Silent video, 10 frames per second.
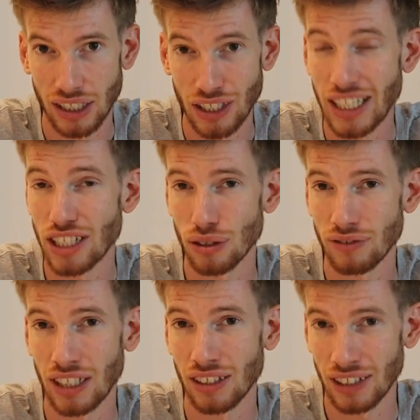You need to have
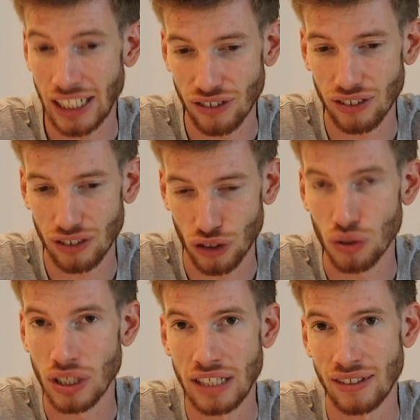done at least 2
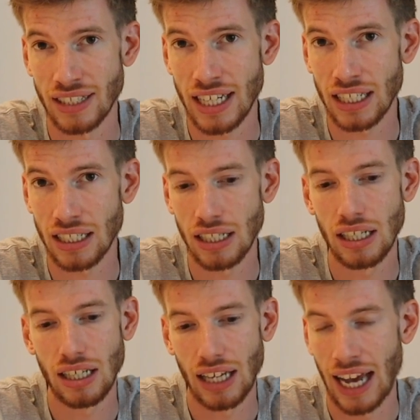years at Deakin,
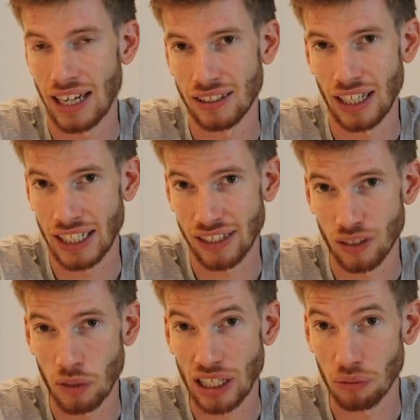and it needs to
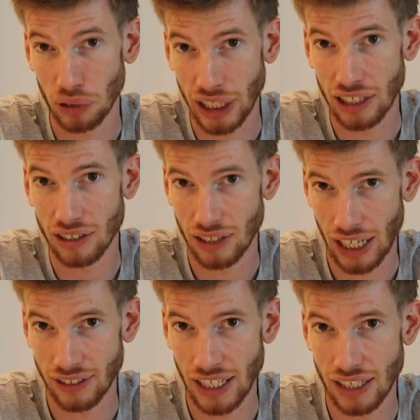be completed
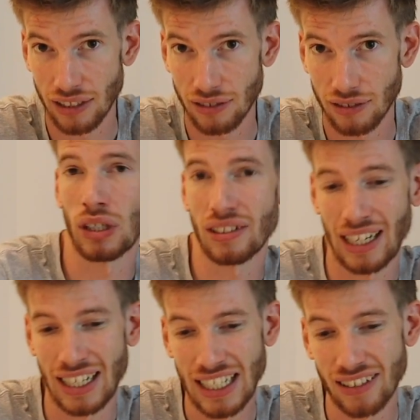at Deakin. As well as that,
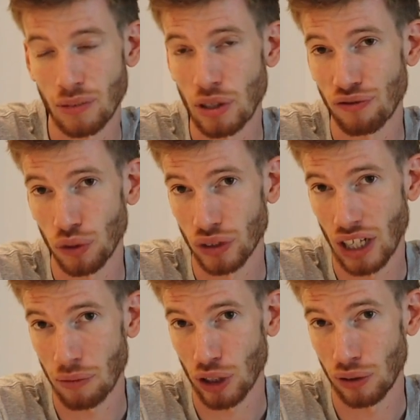it needs to be
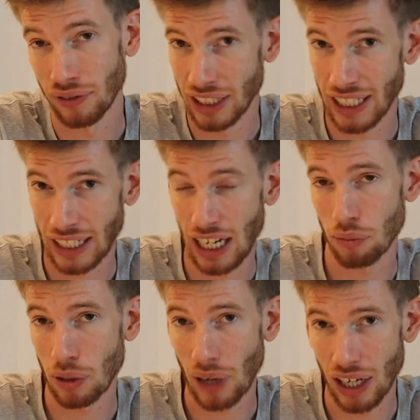full-time equivalent. It can't
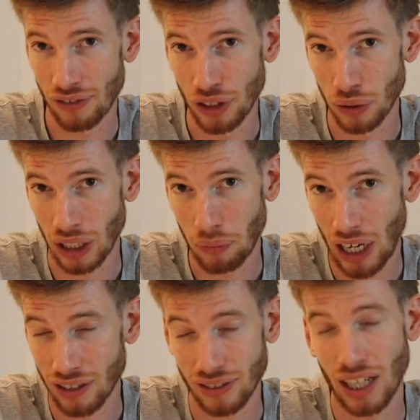be, if you're doing it
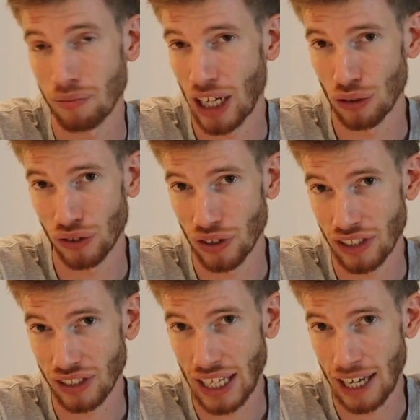part-time, that also
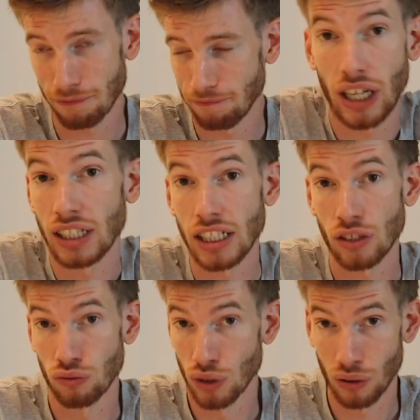doesn't count. Finally
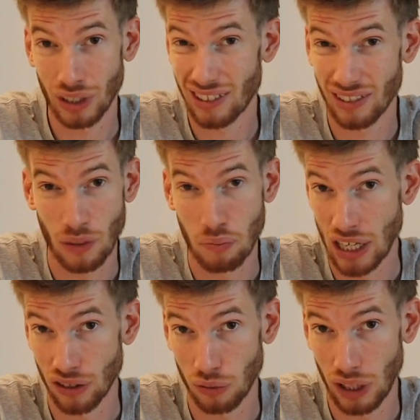is rural. This is the
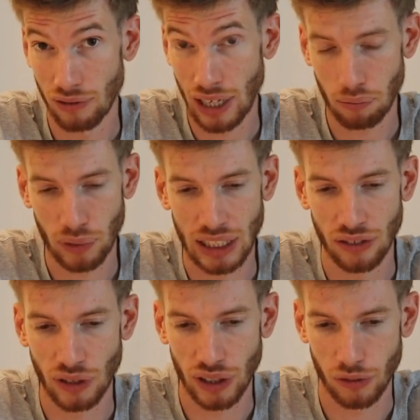biggest one, right? But
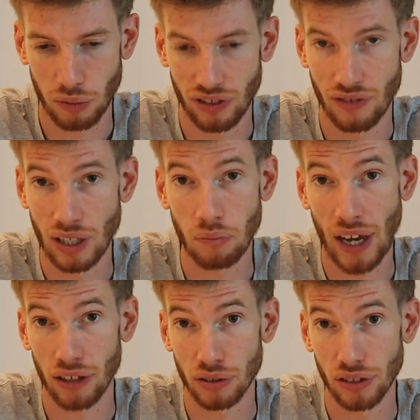there's very specific
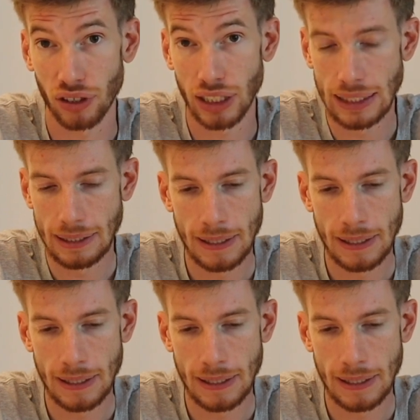boundaries on it.